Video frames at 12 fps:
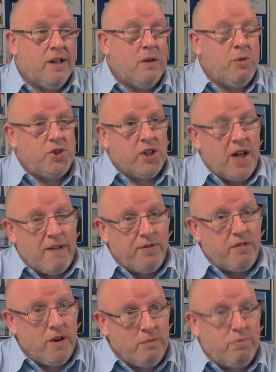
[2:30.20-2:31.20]
which have
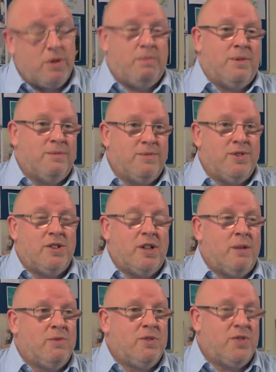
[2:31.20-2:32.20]
their own problems in
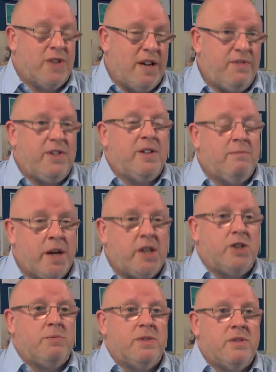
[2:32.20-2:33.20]
terms of safety and
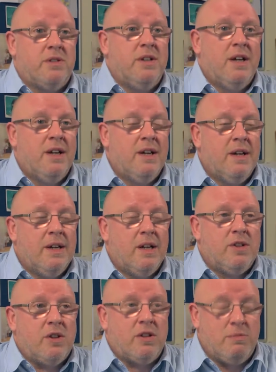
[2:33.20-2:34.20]
management.
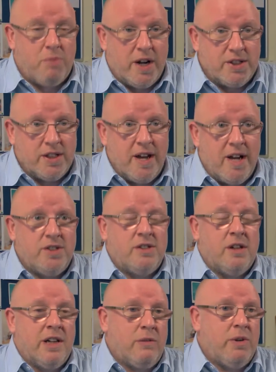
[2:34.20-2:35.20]
So compressed gas
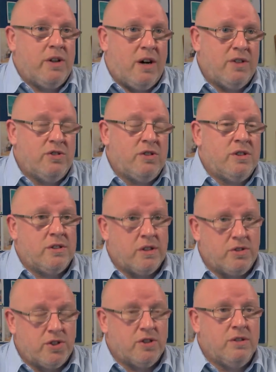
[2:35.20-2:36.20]
and liquid hydrogen are
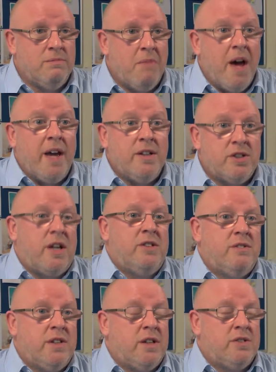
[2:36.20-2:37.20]
the two main
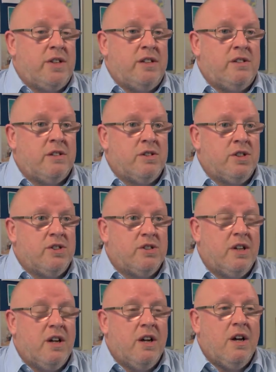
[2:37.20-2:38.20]
state-of-the-art
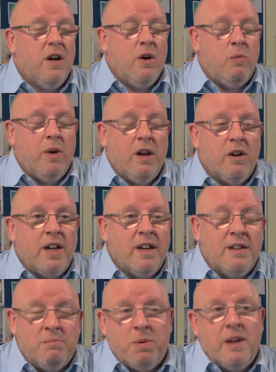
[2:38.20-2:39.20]
technologies. We're looking
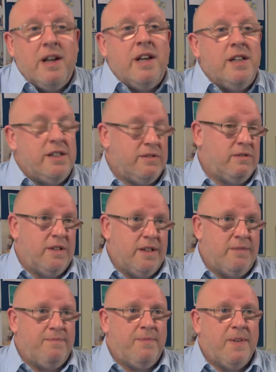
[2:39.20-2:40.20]
completely
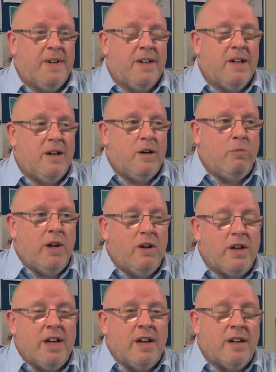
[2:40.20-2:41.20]
differently. We're
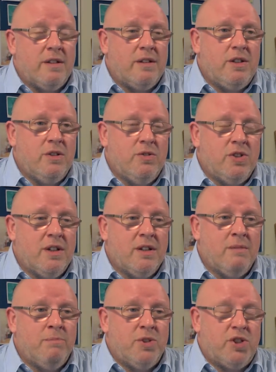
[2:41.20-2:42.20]
looking at
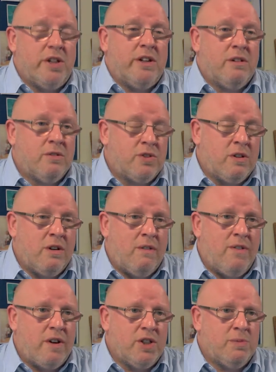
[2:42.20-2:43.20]
using materials that
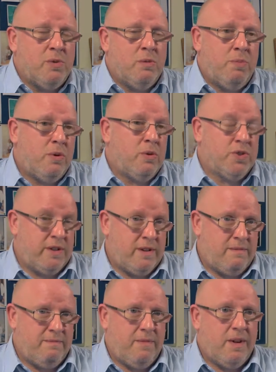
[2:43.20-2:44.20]
got very small pores in them.